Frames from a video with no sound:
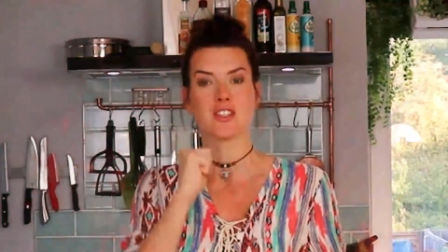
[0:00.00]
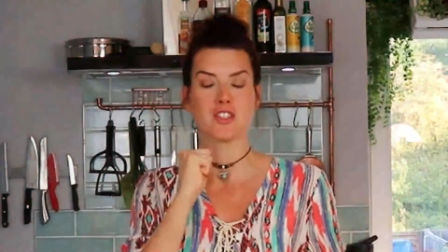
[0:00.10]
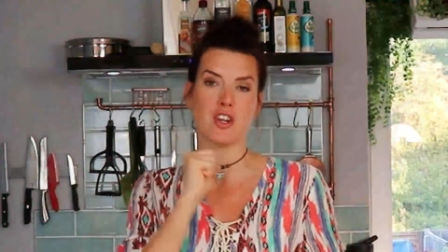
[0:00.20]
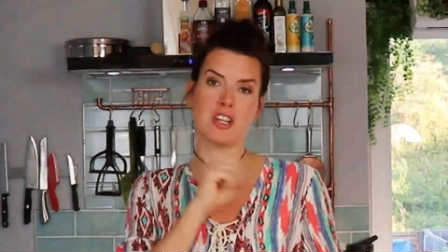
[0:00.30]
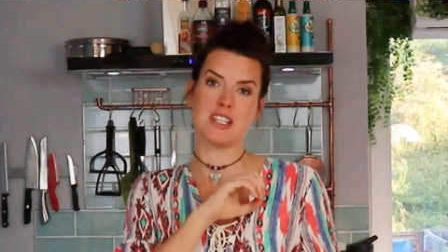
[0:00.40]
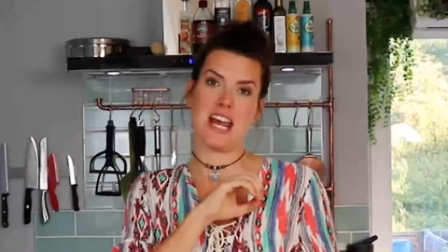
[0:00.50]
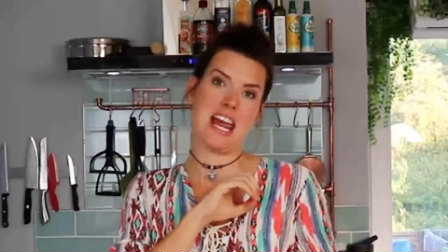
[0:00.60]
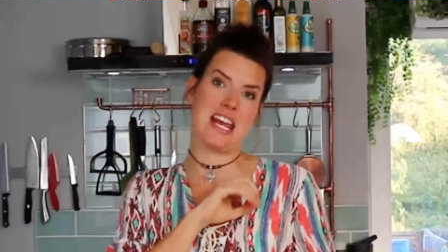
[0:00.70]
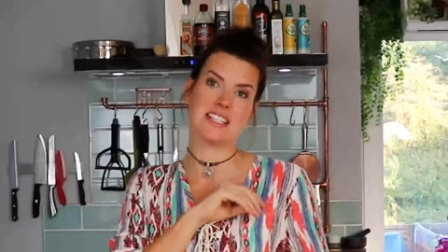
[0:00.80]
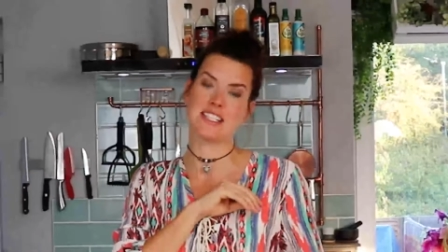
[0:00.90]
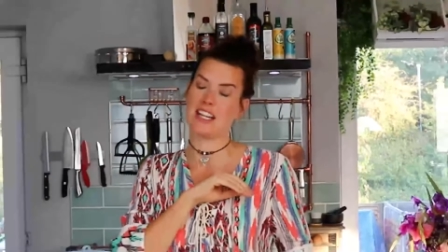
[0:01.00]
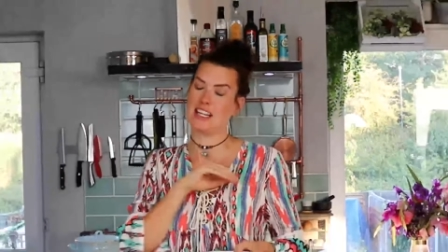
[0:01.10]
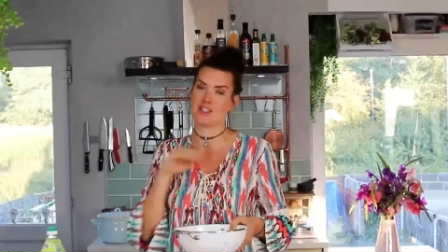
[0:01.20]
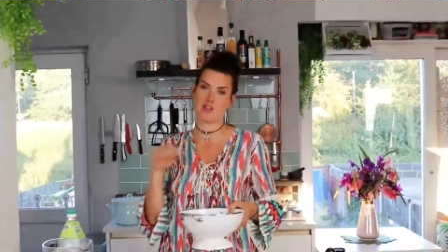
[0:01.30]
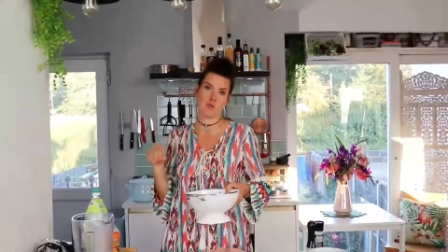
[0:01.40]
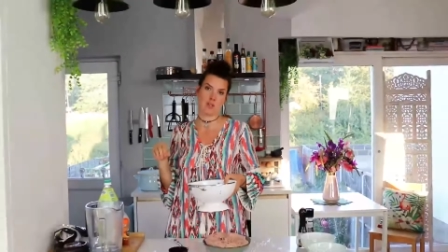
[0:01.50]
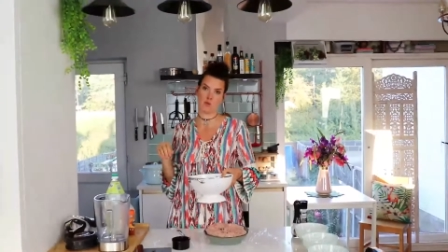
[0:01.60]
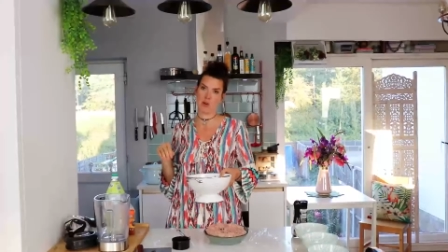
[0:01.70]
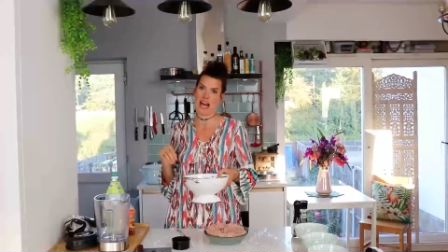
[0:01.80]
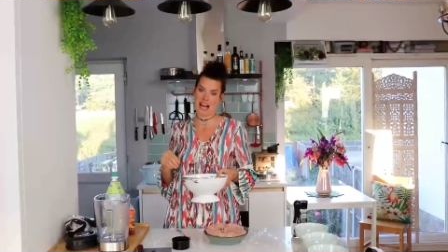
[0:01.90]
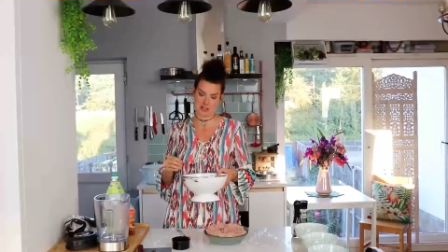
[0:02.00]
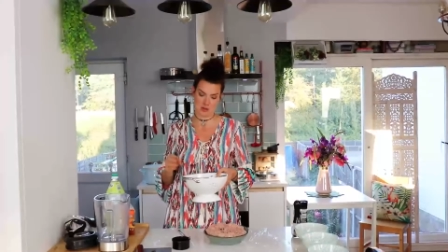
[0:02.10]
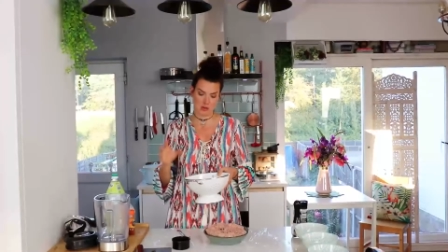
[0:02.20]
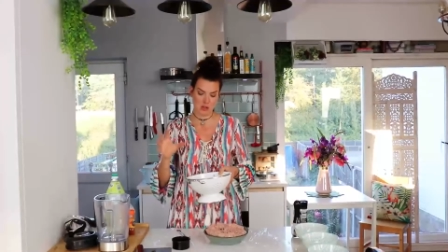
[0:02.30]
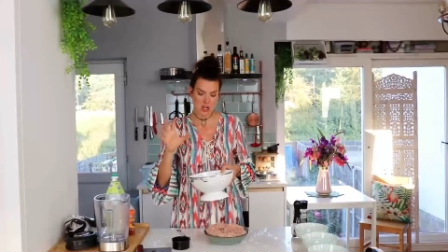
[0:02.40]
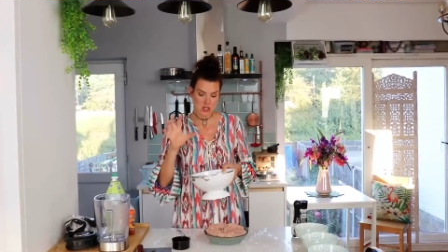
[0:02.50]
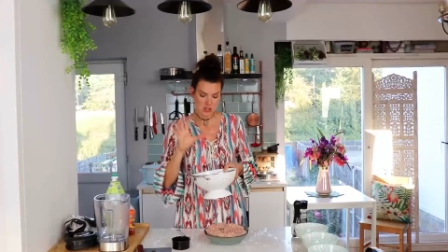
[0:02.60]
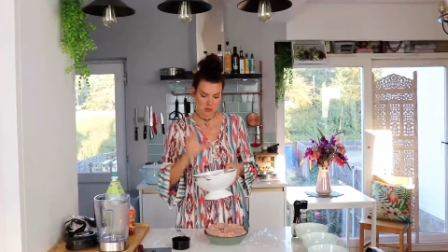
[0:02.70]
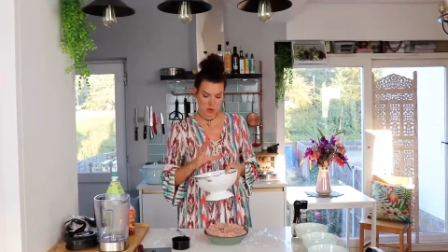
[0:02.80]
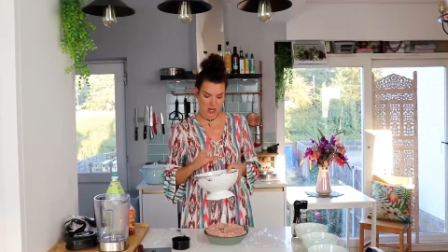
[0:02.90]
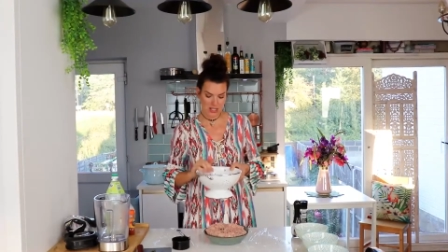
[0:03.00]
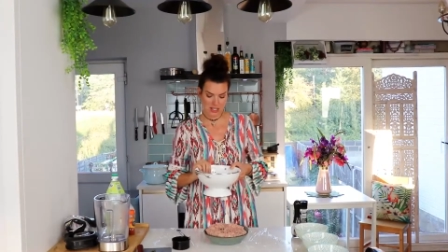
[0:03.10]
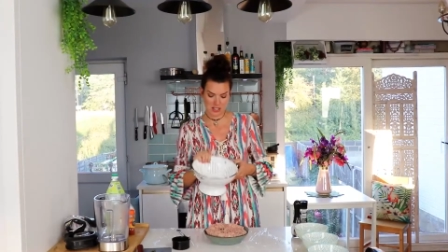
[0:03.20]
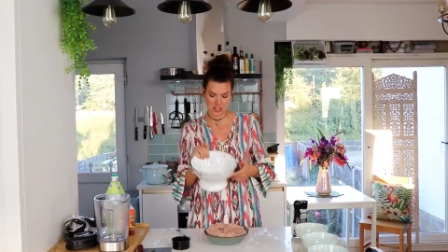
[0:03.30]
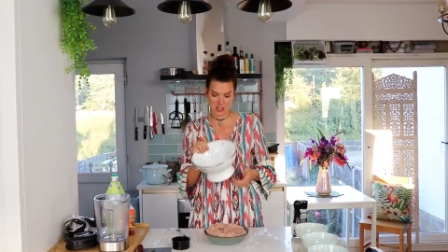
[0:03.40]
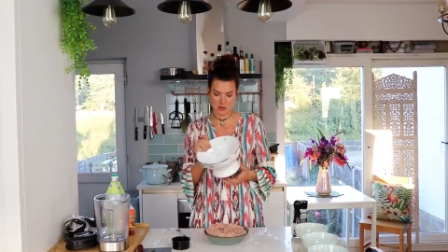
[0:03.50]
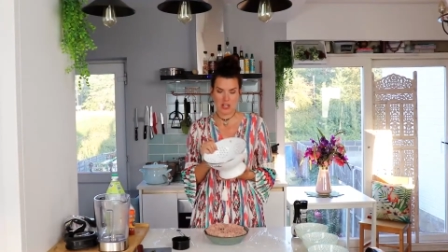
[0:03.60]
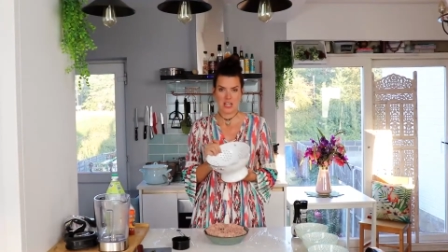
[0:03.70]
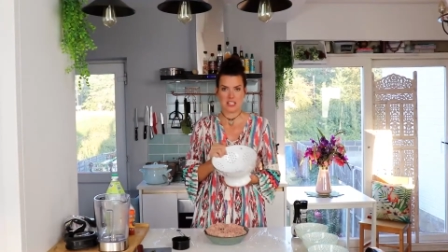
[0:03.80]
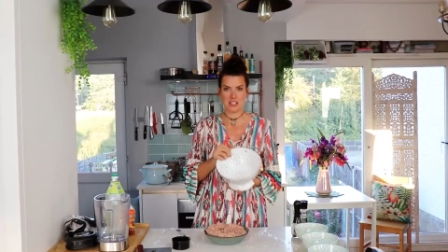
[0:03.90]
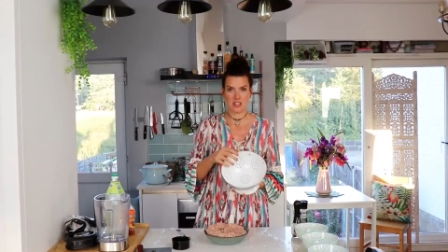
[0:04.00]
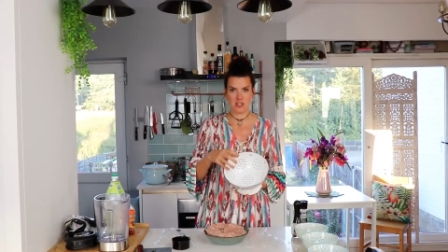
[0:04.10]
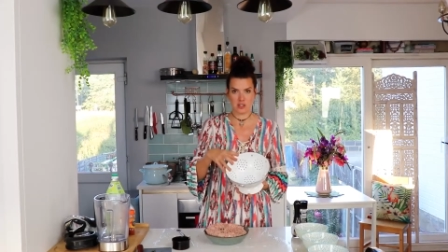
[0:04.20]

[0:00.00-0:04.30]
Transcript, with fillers: solid eggs. That's not what you want at all. So what I like to do is I